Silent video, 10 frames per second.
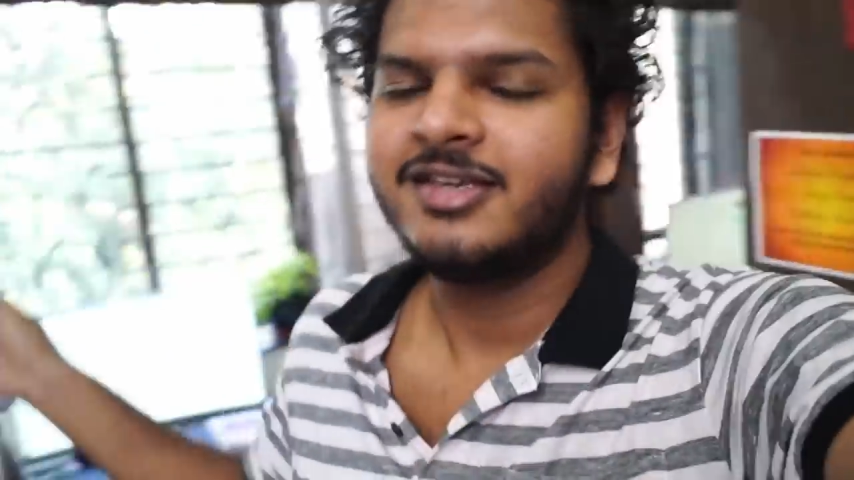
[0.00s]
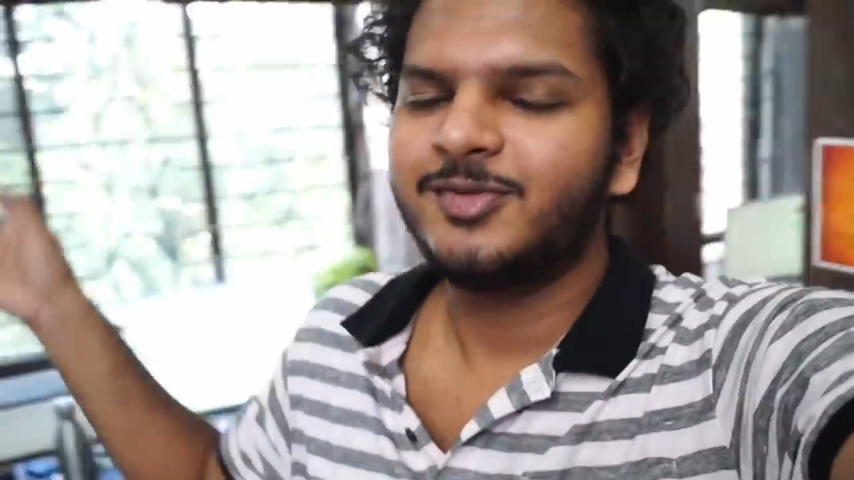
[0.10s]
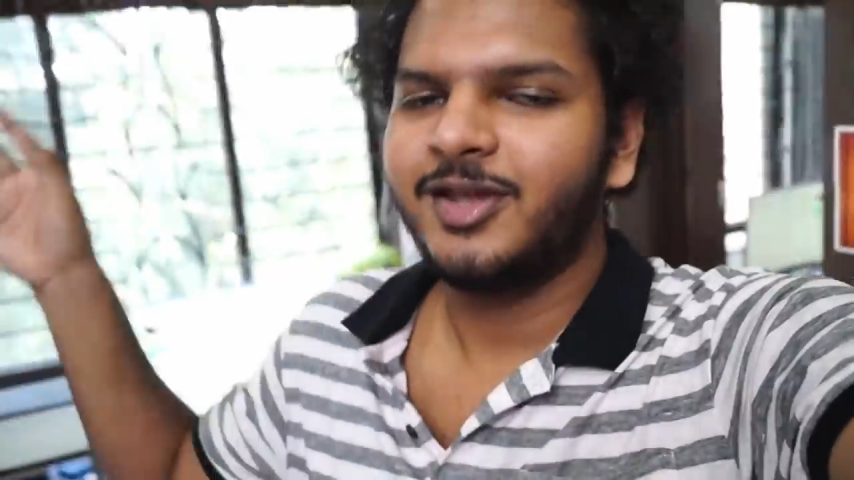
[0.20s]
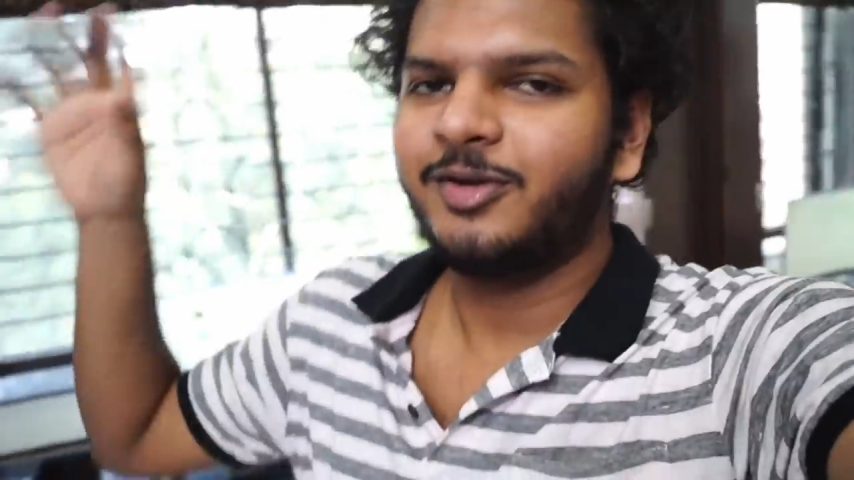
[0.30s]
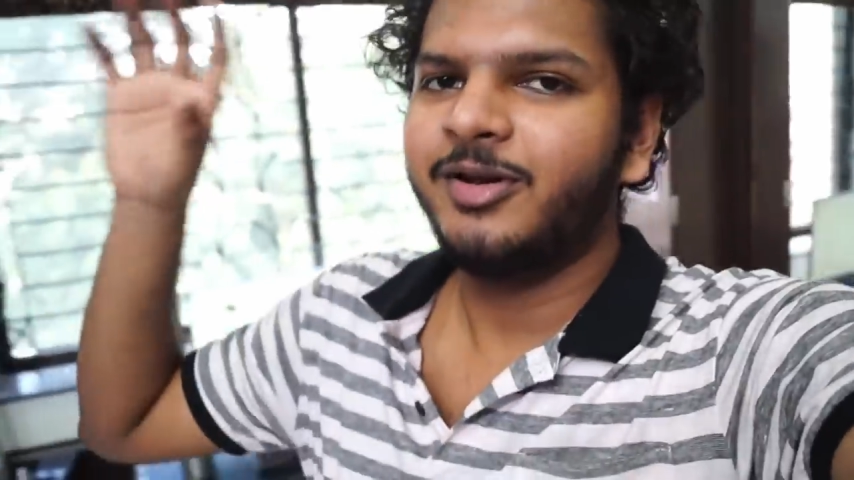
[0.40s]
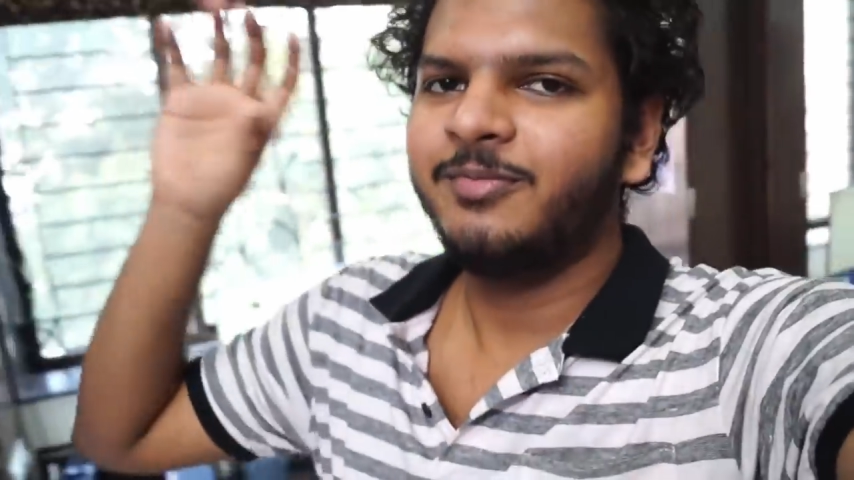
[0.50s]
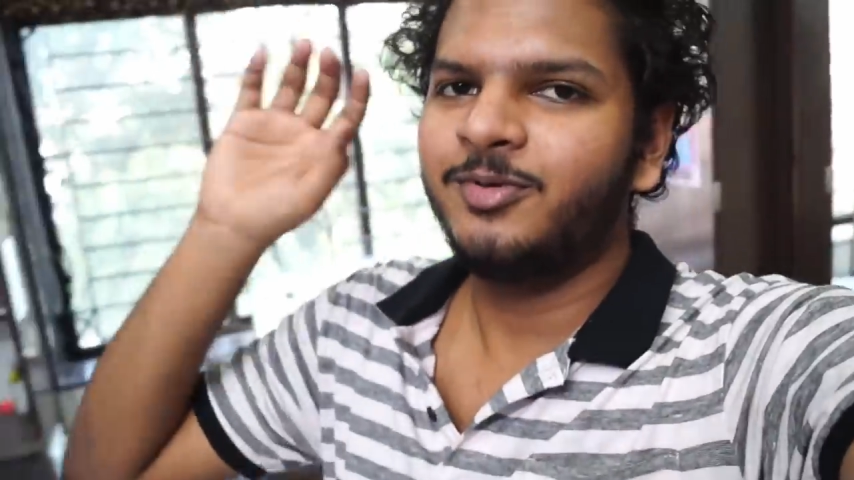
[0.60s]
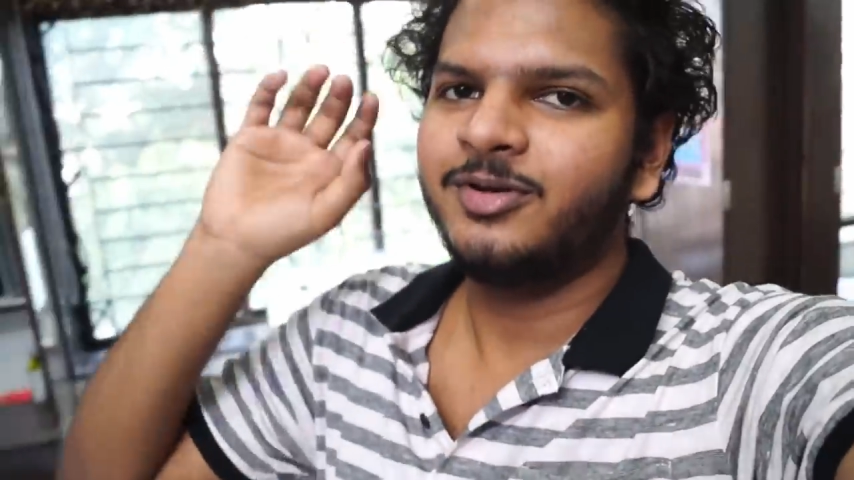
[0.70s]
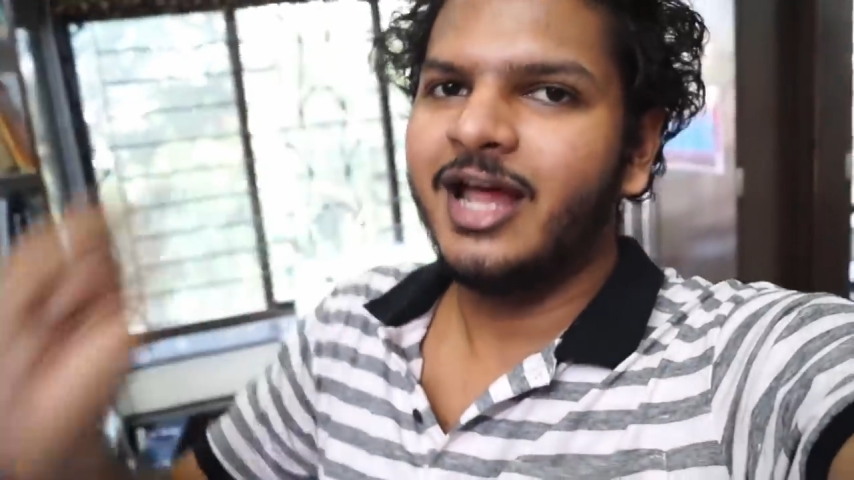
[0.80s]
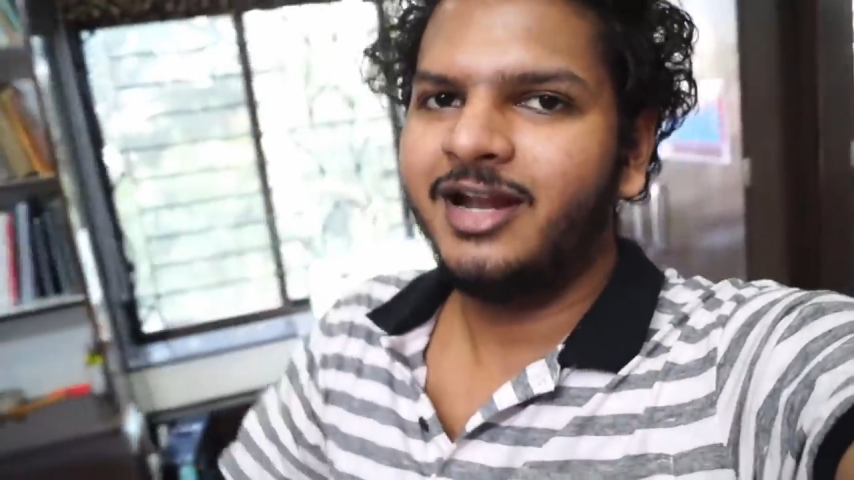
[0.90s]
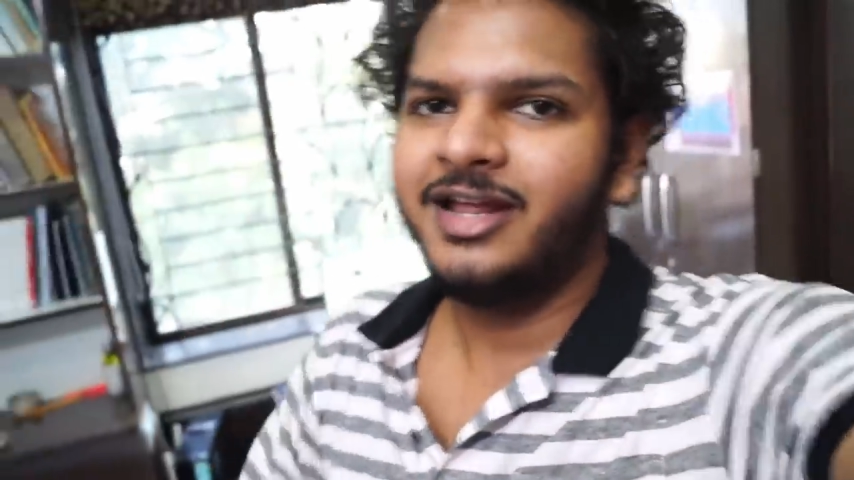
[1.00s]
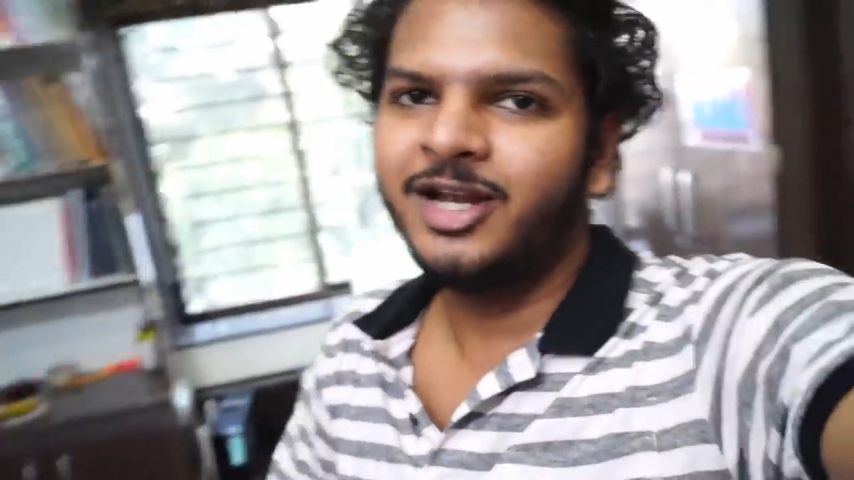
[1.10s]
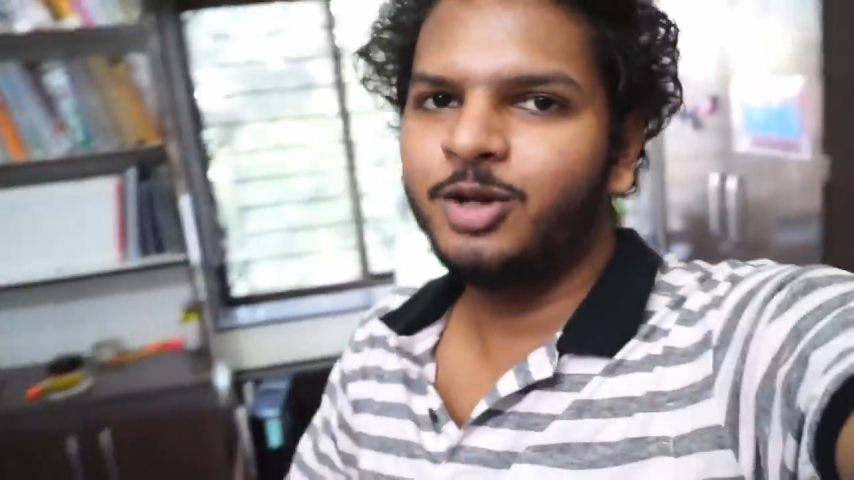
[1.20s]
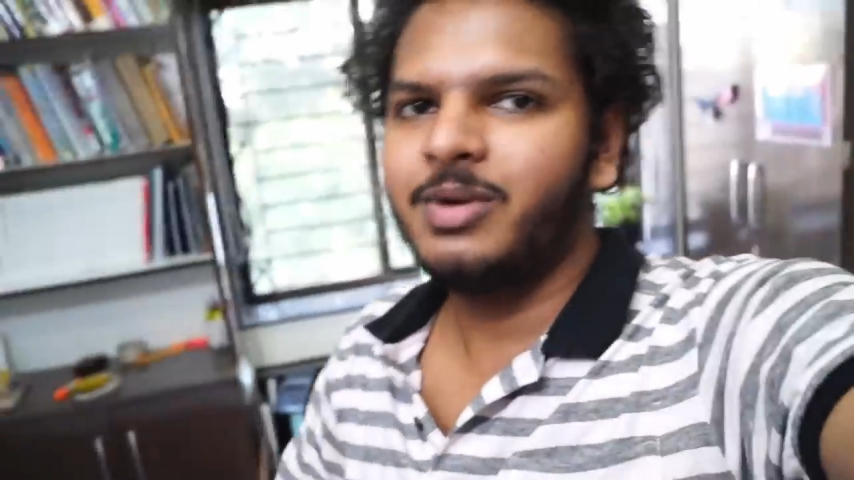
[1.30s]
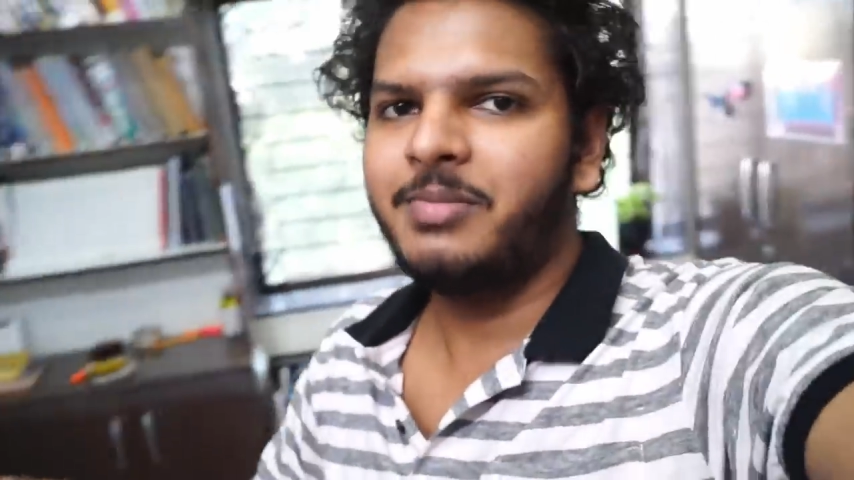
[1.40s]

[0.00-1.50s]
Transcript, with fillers: so that I could import that into my